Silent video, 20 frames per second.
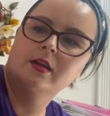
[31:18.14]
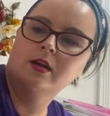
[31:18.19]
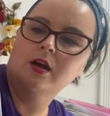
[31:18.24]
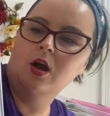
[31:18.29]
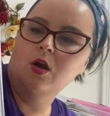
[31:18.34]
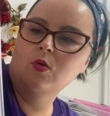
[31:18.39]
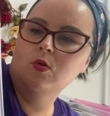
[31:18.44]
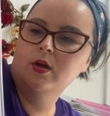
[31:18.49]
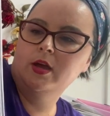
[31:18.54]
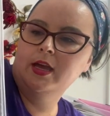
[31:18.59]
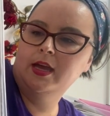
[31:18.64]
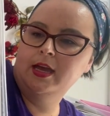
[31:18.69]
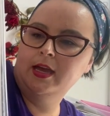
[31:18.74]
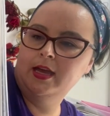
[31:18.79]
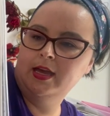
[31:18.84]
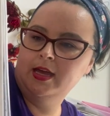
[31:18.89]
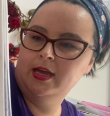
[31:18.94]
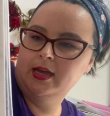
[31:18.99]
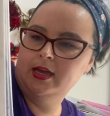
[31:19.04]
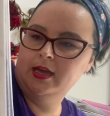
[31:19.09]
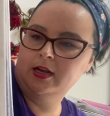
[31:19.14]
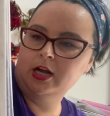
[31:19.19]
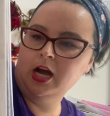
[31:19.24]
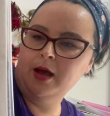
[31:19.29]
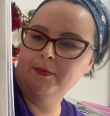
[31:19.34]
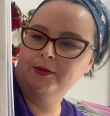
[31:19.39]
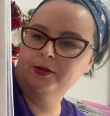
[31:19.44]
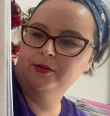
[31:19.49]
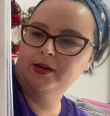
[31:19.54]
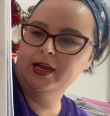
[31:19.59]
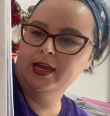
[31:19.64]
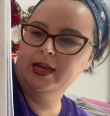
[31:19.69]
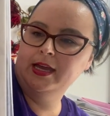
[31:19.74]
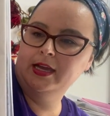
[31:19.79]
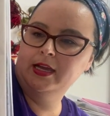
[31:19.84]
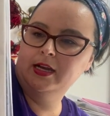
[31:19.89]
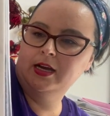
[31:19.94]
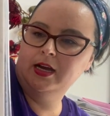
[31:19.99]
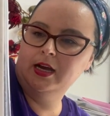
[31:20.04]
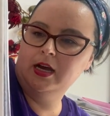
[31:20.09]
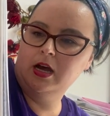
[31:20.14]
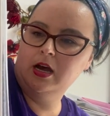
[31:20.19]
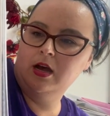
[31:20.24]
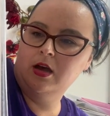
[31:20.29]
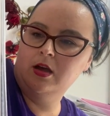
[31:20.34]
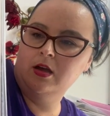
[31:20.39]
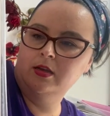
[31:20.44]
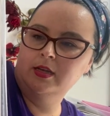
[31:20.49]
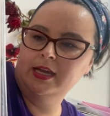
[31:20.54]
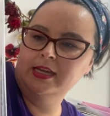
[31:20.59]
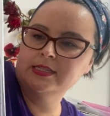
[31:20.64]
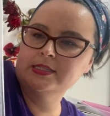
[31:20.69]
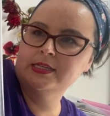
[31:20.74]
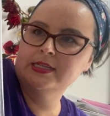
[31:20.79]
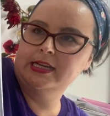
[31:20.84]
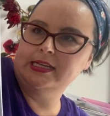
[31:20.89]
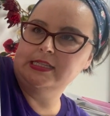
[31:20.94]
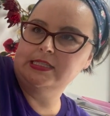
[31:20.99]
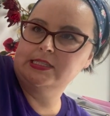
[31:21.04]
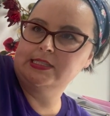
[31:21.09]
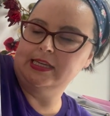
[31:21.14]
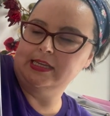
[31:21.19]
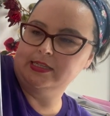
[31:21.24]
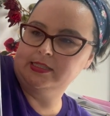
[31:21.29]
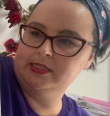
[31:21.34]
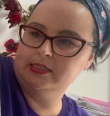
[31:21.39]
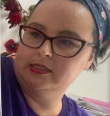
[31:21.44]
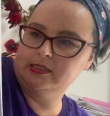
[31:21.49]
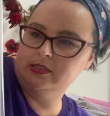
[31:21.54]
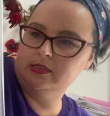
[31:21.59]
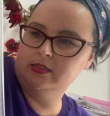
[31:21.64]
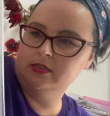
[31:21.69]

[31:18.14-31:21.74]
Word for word: Oh, uh, copyright uh, nineteen ninety-six.